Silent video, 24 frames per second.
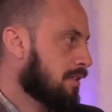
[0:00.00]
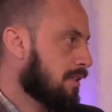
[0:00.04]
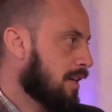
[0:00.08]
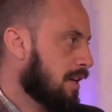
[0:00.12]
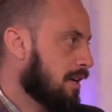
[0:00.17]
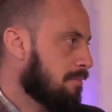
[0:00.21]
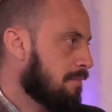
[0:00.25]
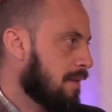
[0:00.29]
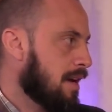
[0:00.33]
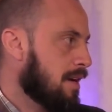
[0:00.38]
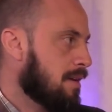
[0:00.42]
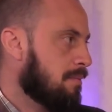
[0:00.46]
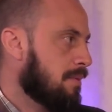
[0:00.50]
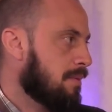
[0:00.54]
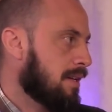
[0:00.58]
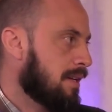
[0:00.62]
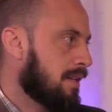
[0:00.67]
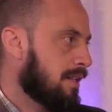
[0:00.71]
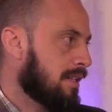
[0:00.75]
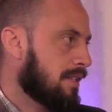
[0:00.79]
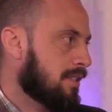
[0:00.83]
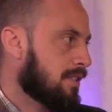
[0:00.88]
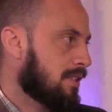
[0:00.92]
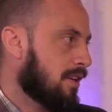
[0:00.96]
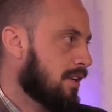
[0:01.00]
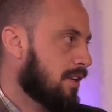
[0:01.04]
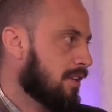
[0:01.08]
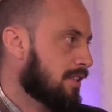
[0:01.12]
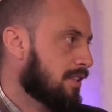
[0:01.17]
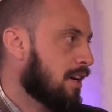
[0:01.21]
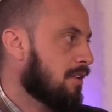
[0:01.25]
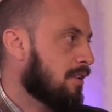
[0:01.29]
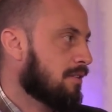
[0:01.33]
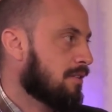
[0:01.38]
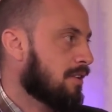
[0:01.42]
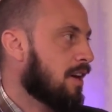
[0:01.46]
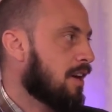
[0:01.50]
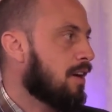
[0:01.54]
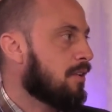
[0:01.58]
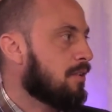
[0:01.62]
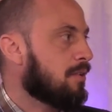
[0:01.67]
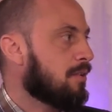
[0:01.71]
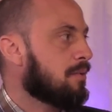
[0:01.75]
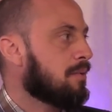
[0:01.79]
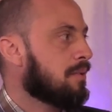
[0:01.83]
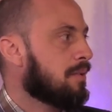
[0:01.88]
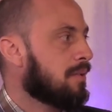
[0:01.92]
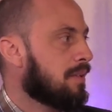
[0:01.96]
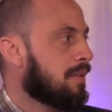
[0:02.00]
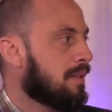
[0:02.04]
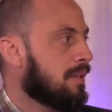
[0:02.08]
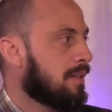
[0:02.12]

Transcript: yeah, maybe it is that I don't know.